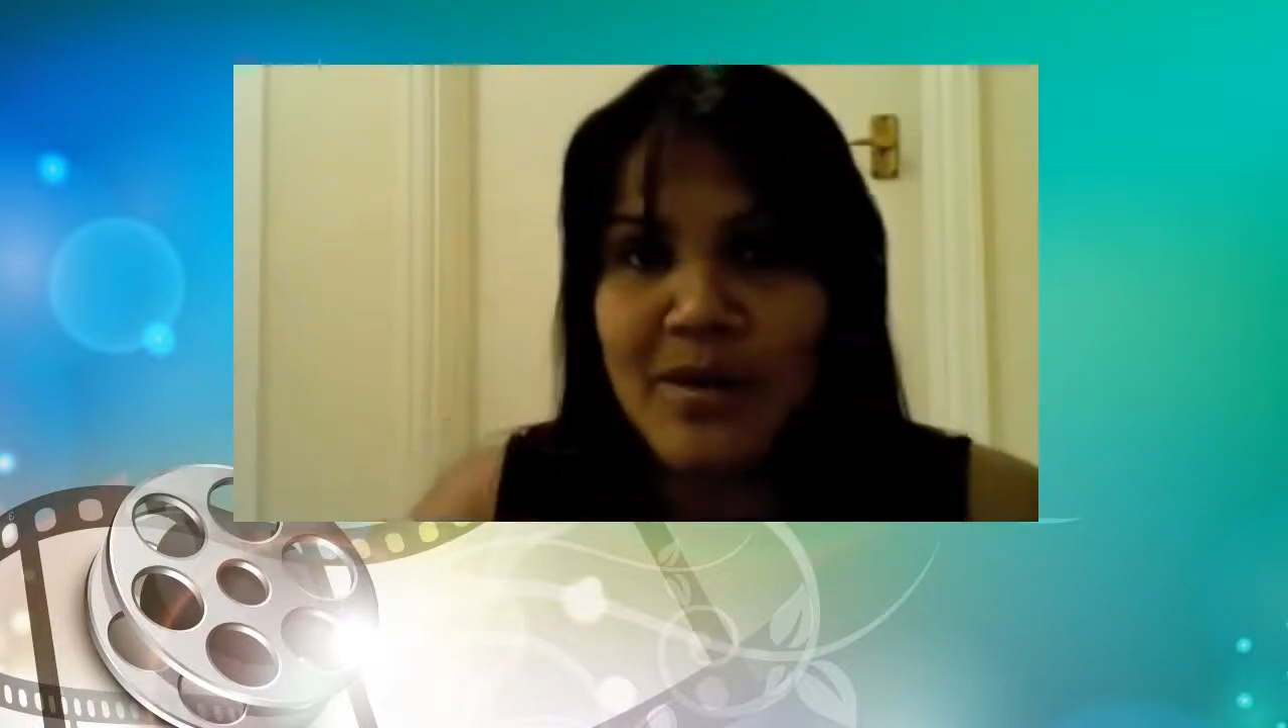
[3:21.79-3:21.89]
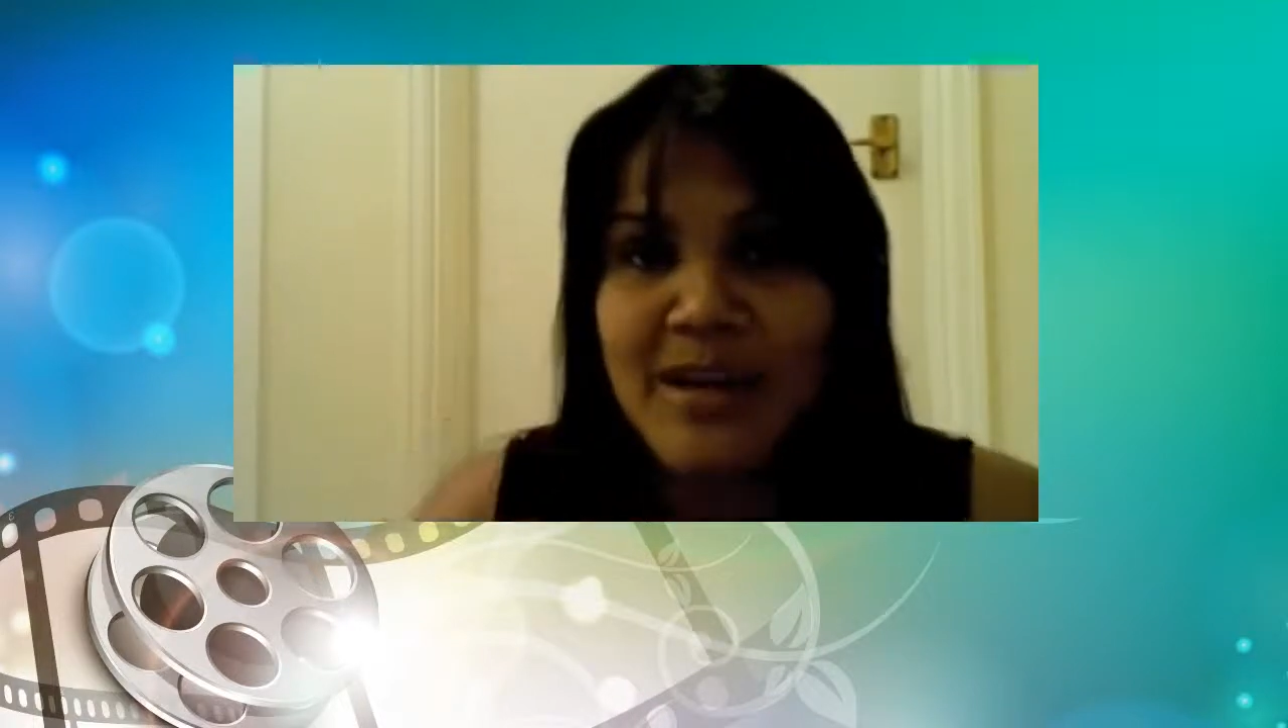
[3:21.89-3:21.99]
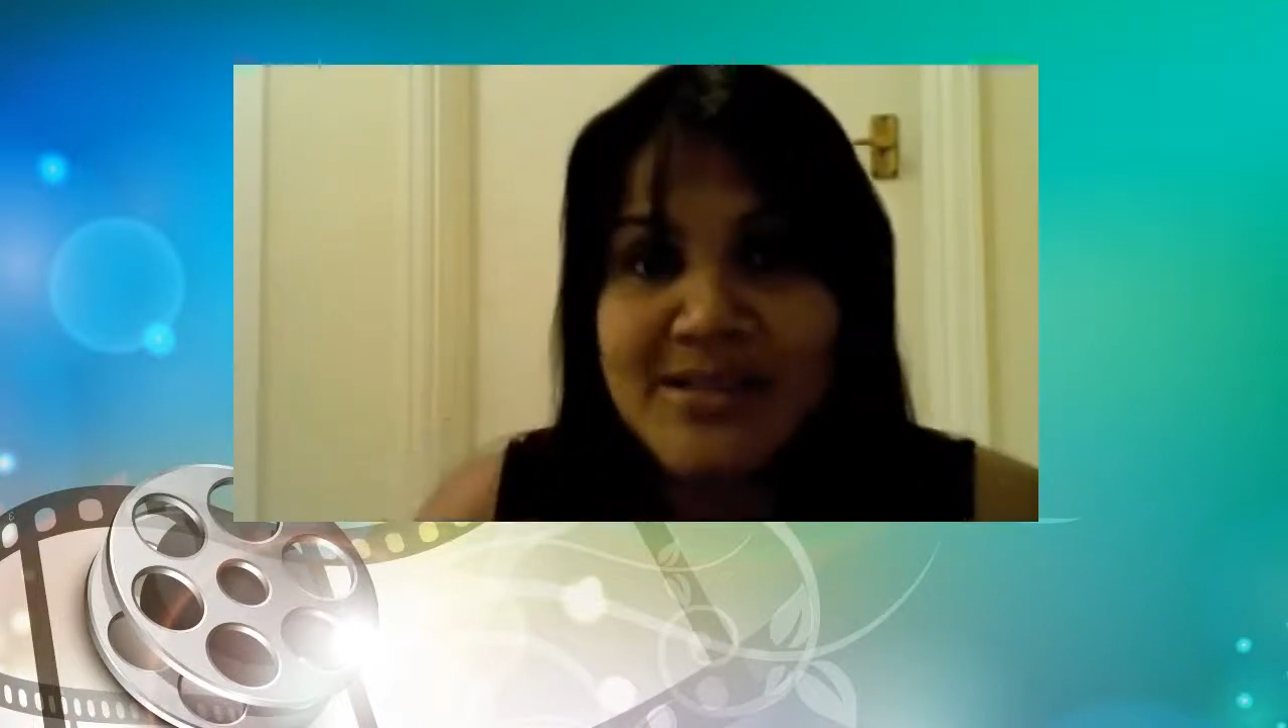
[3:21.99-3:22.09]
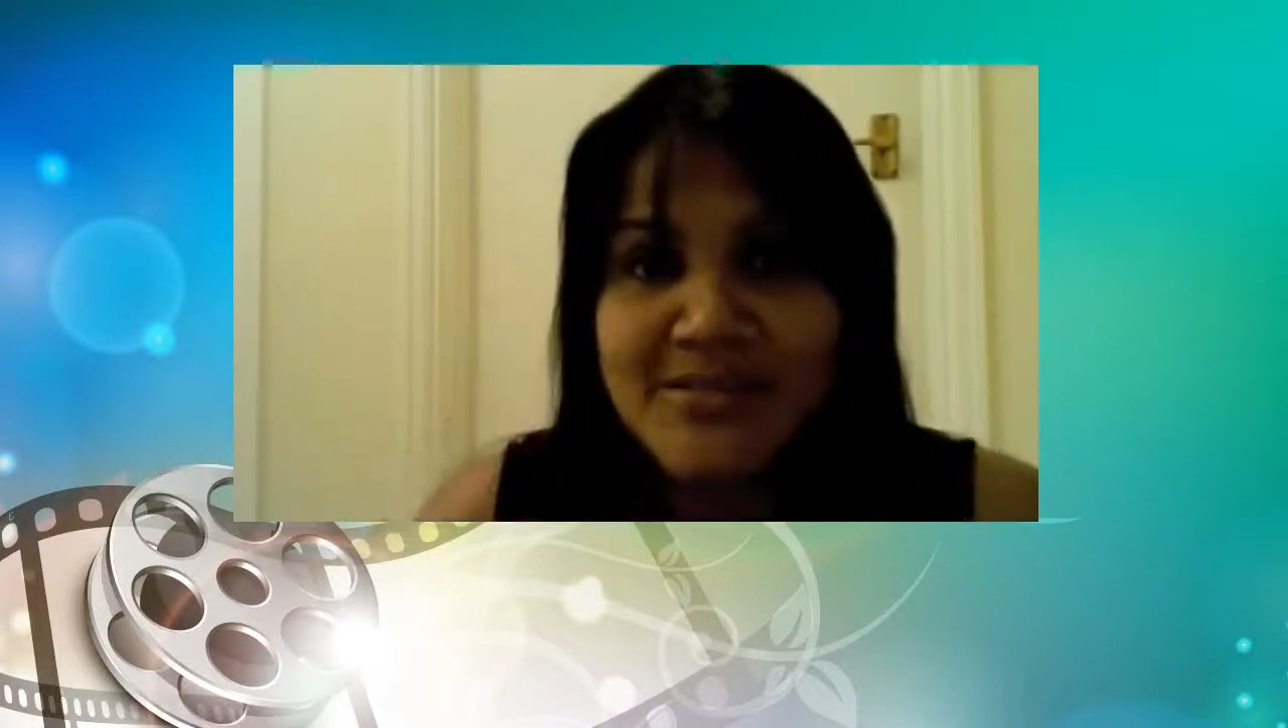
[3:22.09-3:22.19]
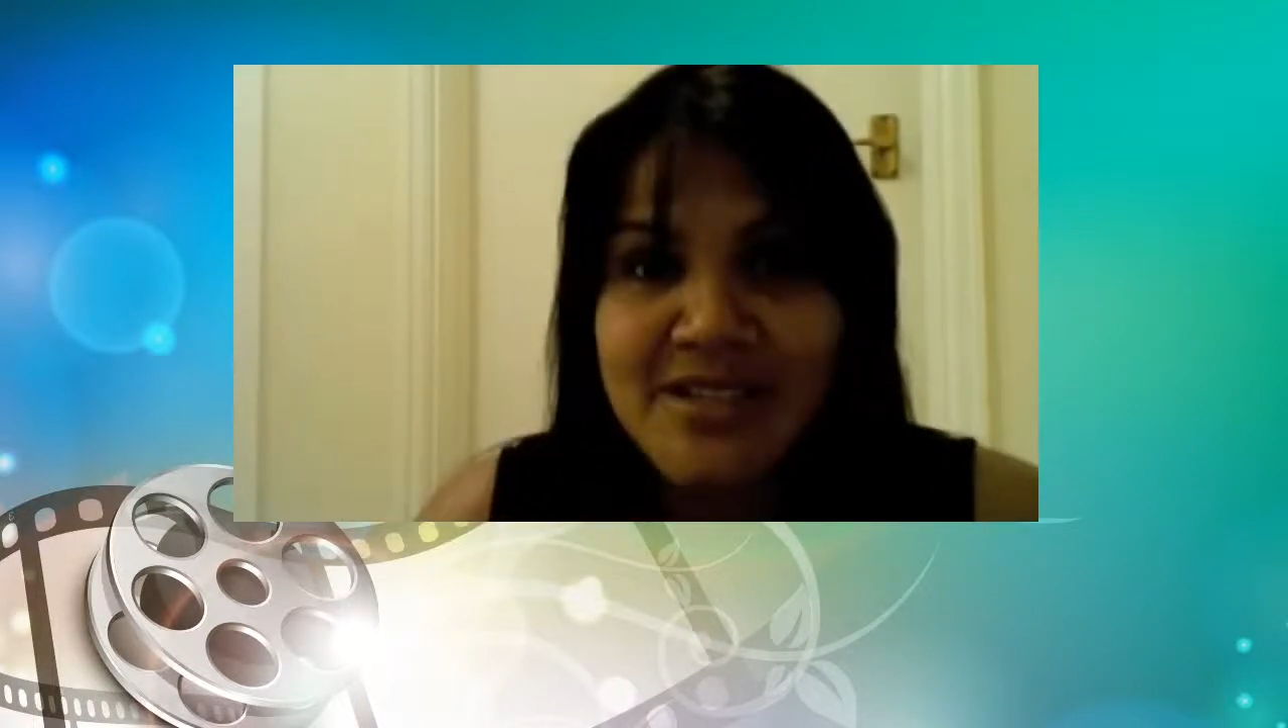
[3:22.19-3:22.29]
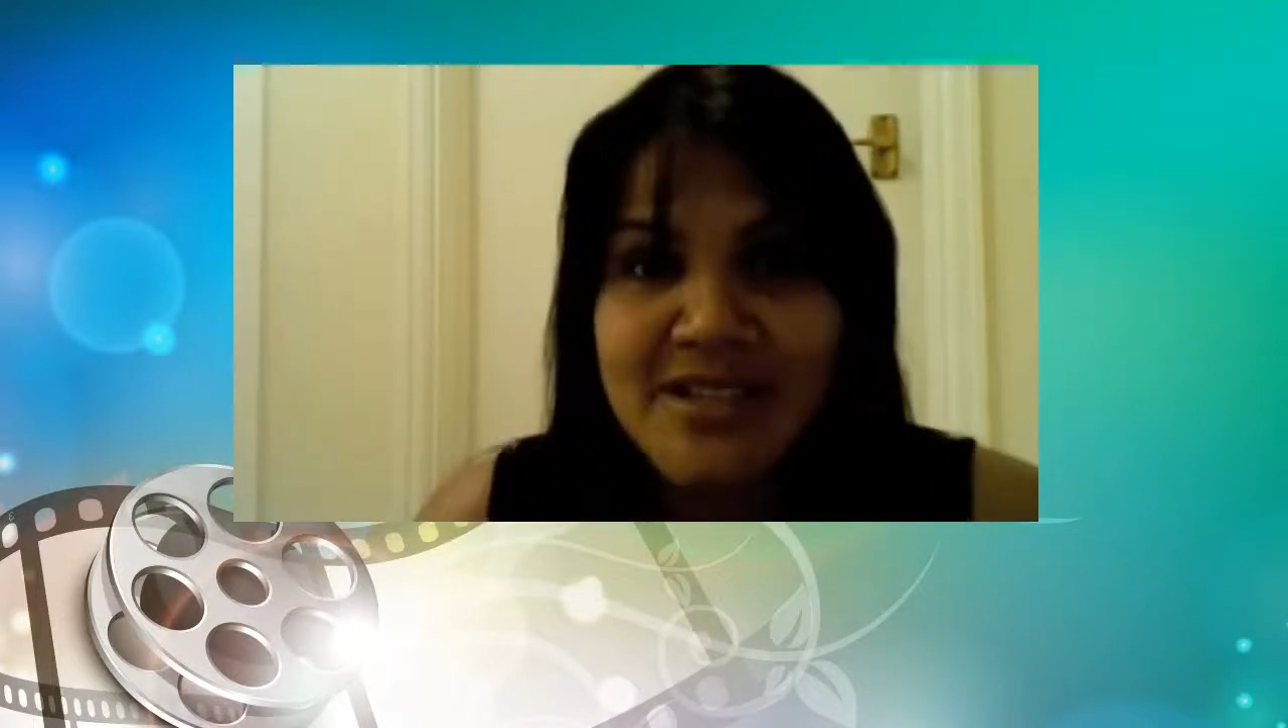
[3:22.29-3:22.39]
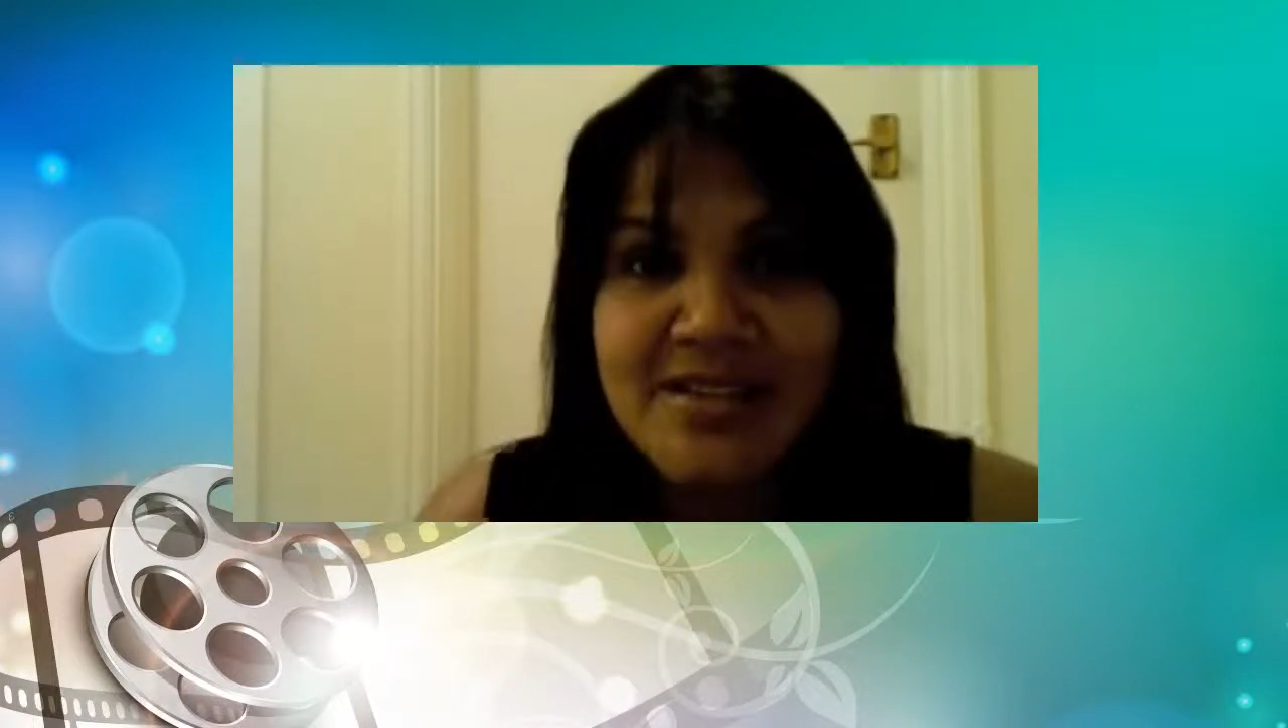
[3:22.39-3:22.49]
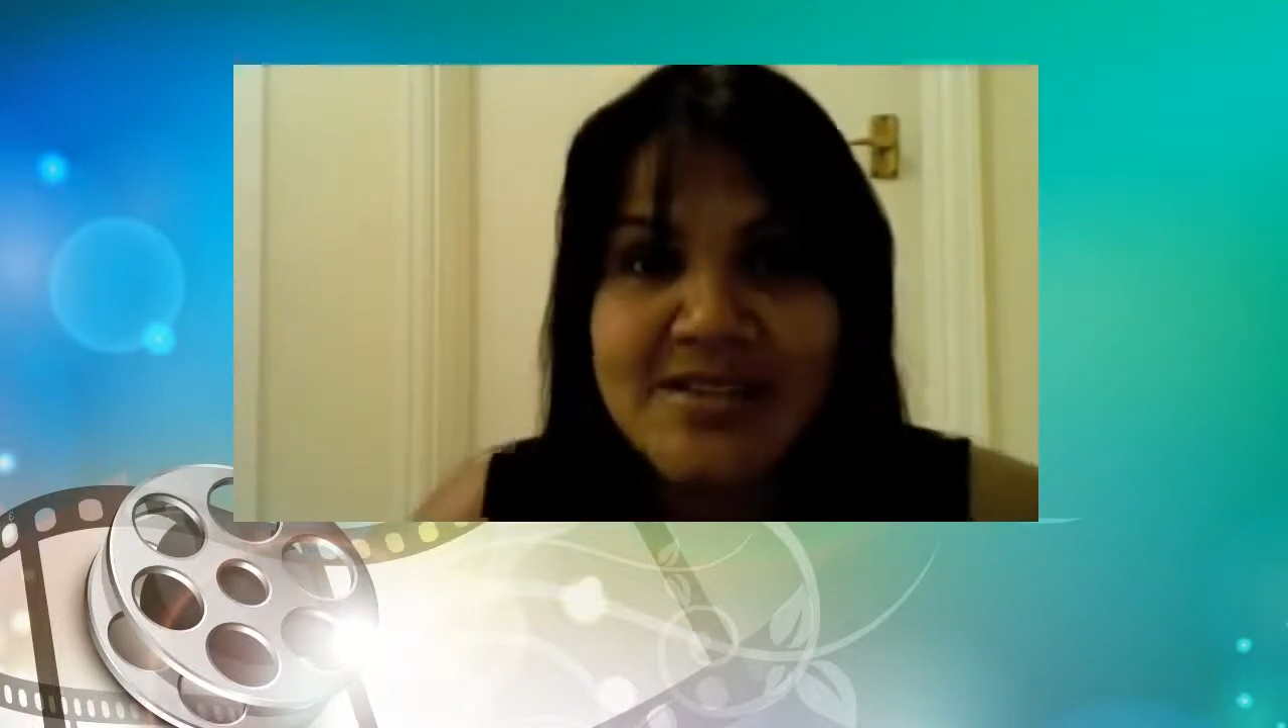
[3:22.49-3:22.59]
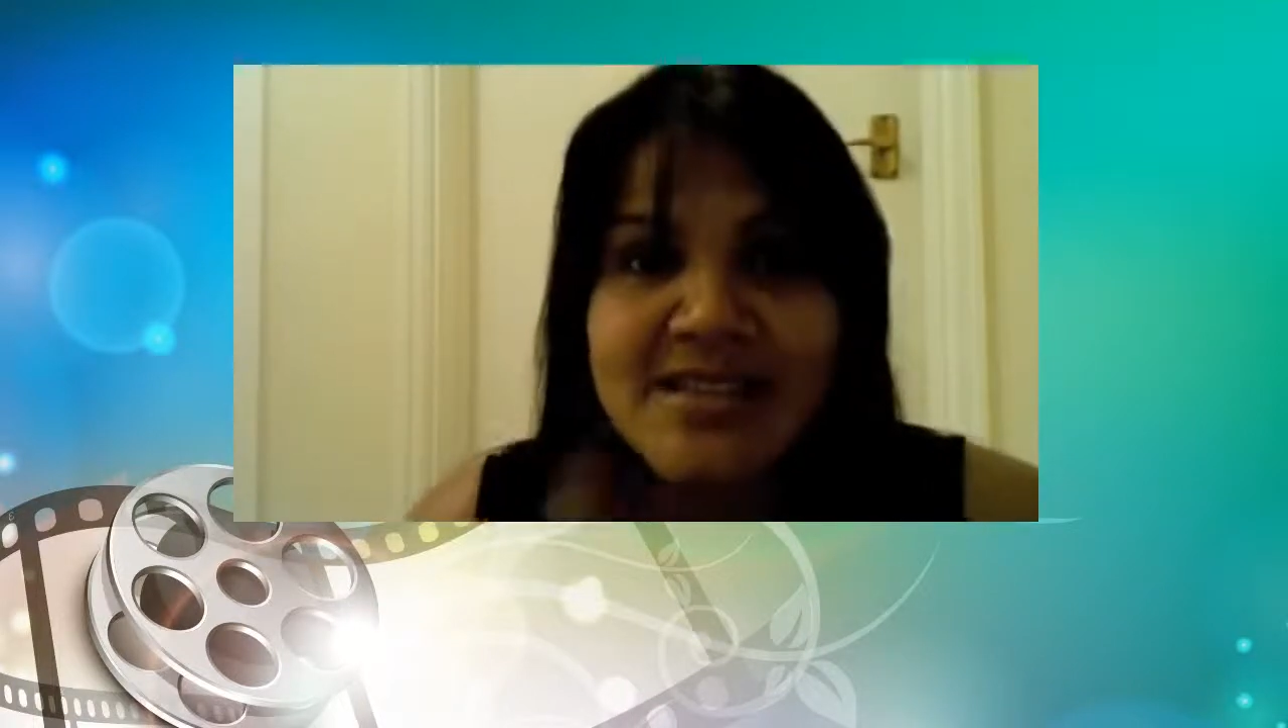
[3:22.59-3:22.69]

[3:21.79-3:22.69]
of my next videos